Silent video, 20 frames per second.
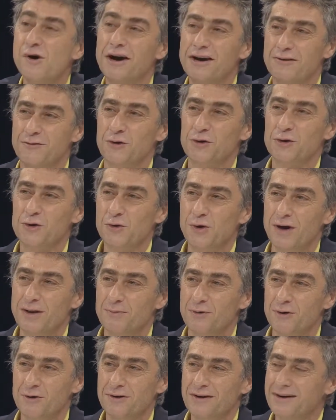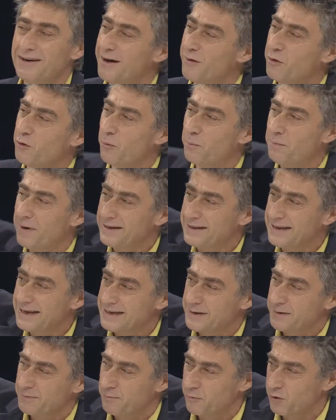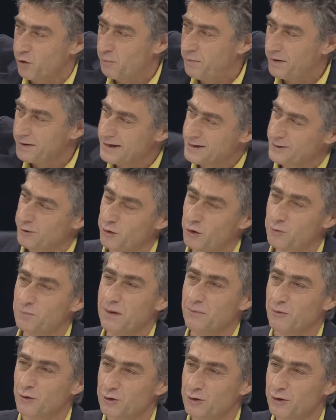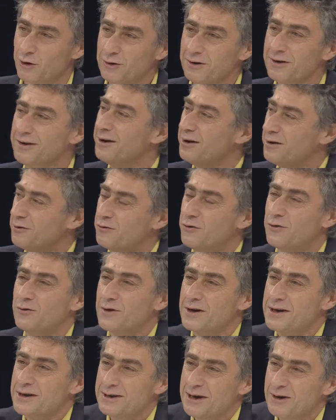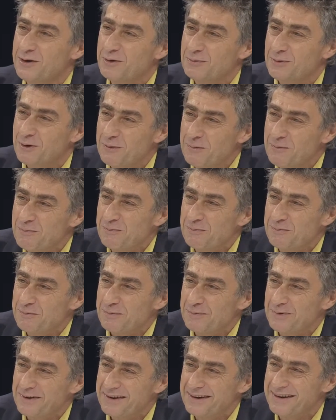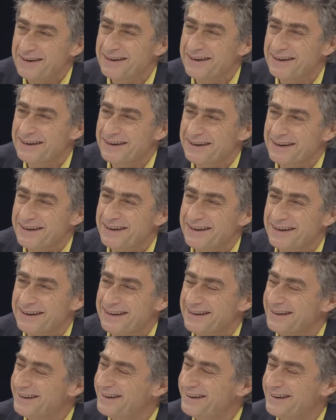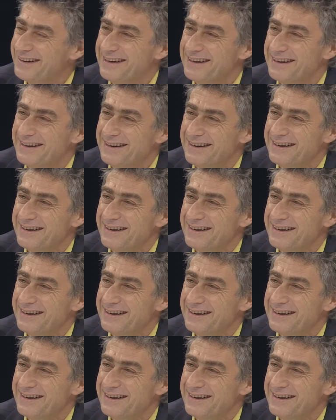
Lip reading: So you are talking about having appraisals with peers. It's bottom-up rather than